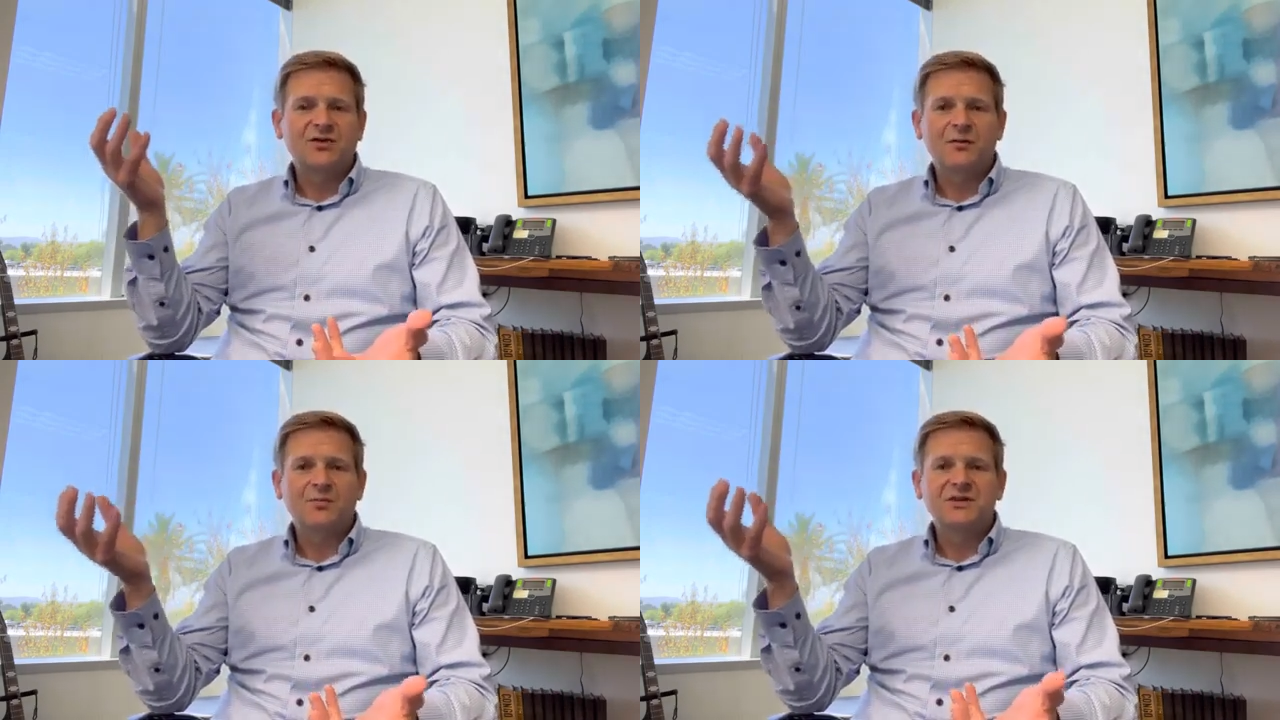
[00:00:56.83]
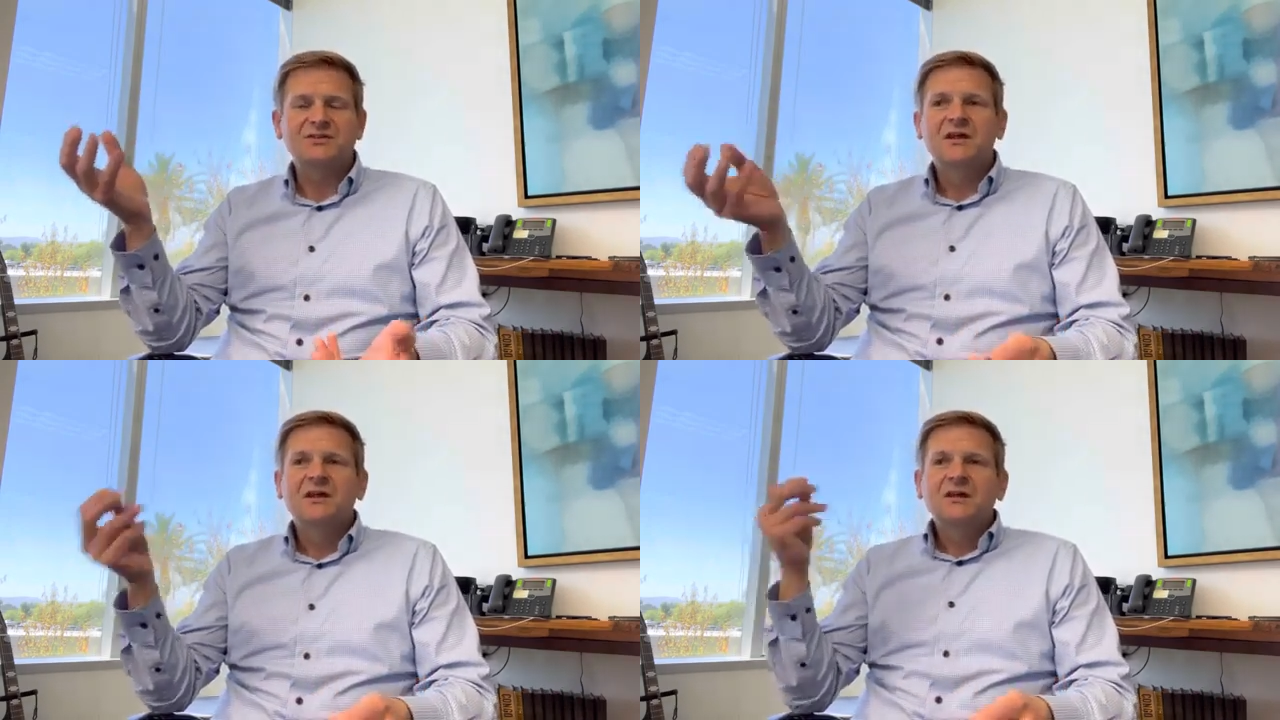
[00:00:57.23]

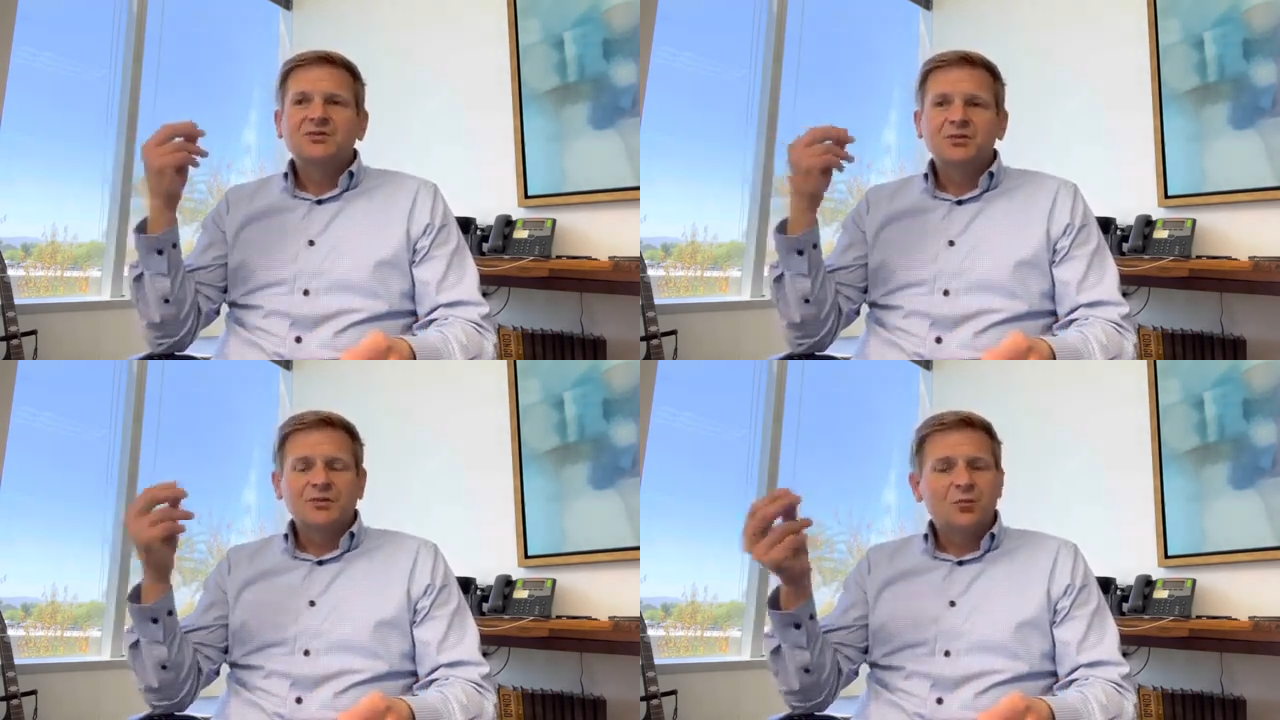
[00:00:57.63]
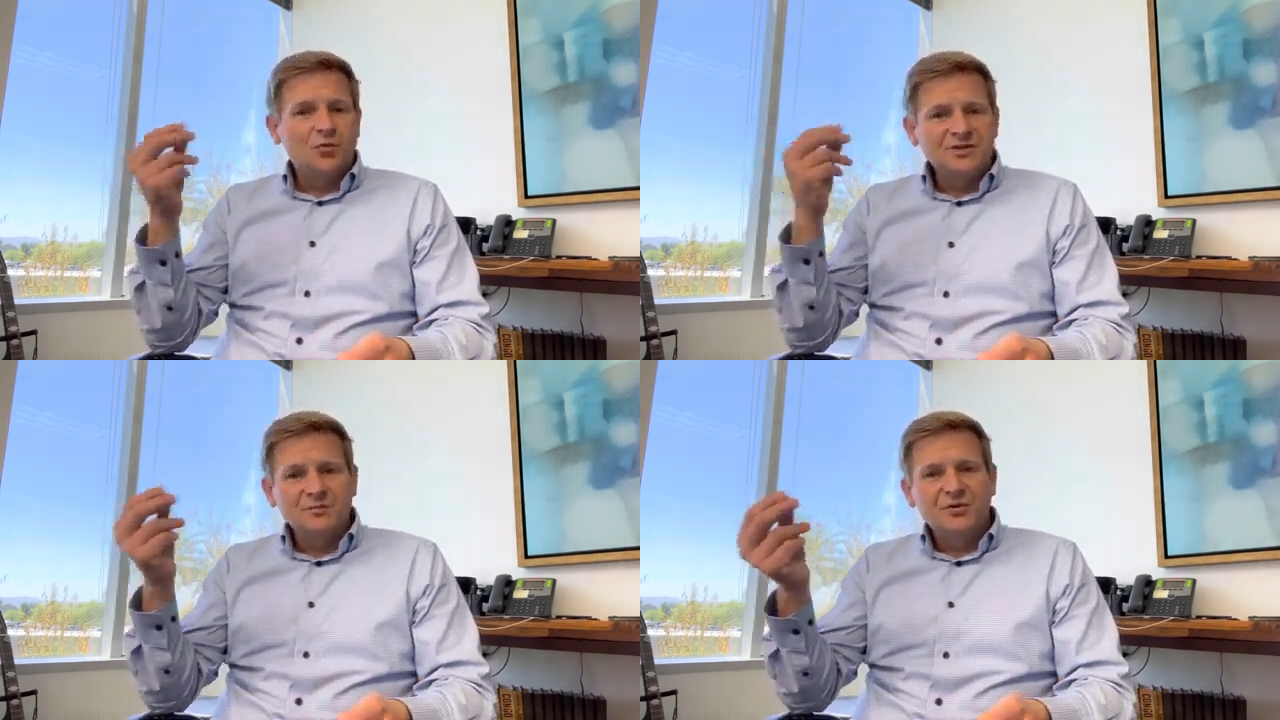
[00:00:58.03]
companies. So what the
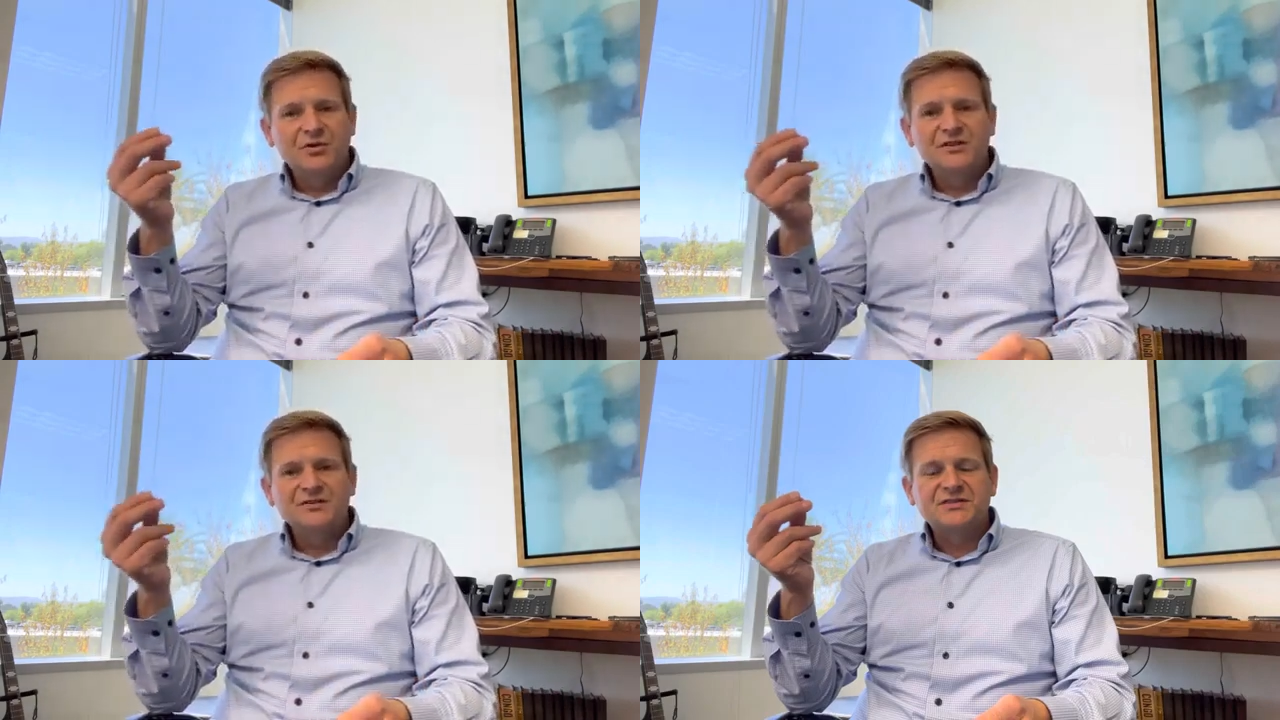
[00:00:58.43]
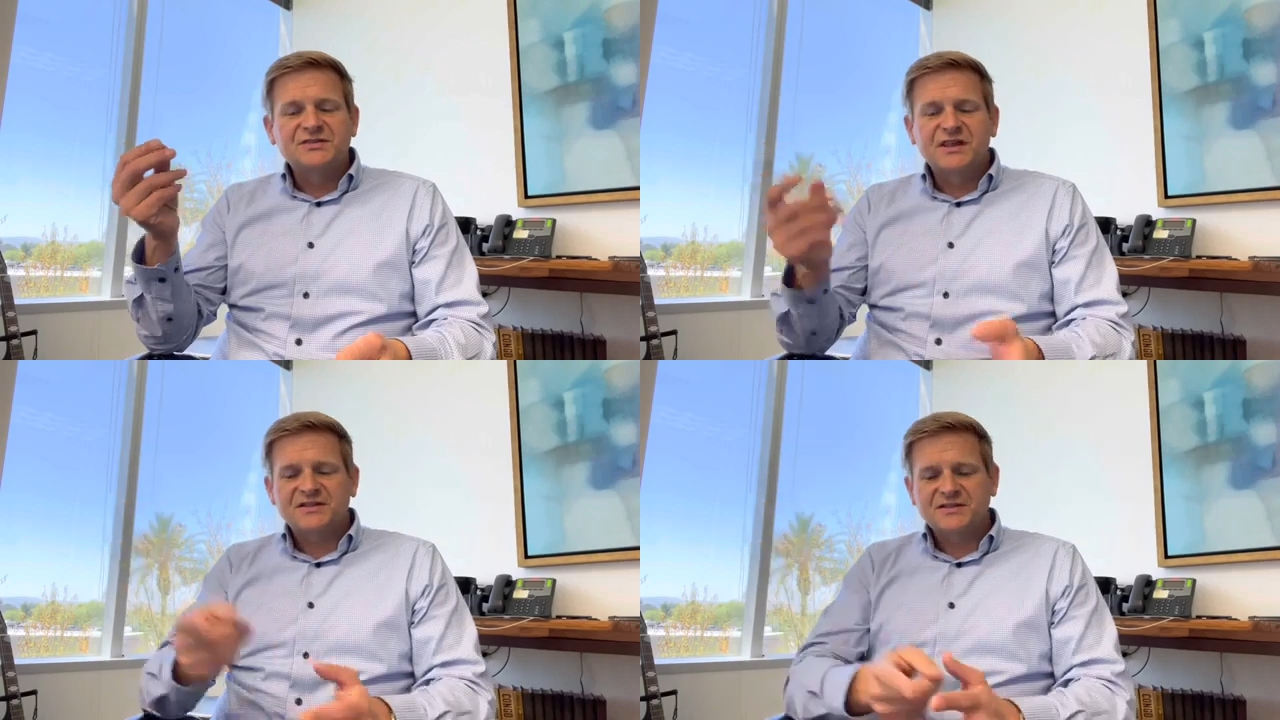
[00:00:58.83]
poison pill does is
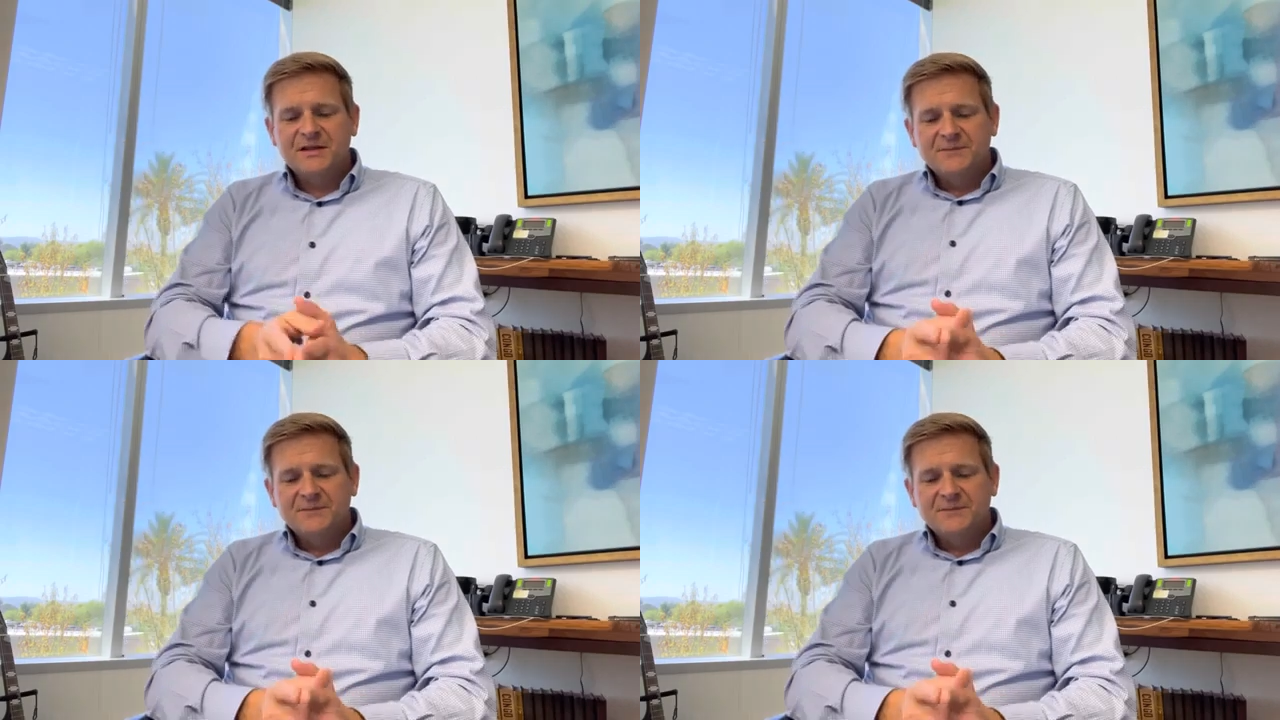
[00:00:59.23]
this.